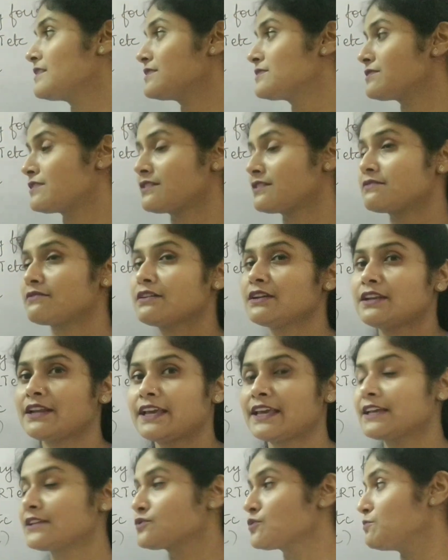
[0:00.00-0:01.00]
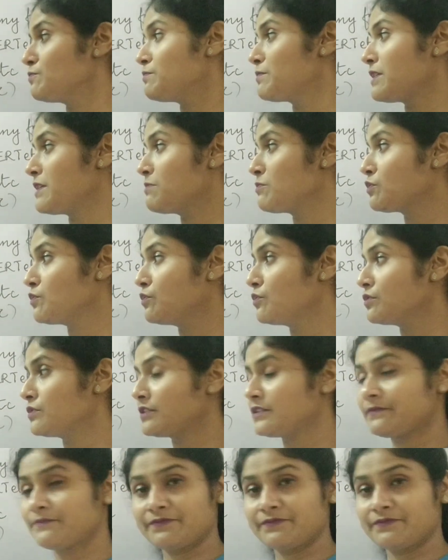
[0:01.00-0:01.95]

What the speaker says: etc. like Supreme Court,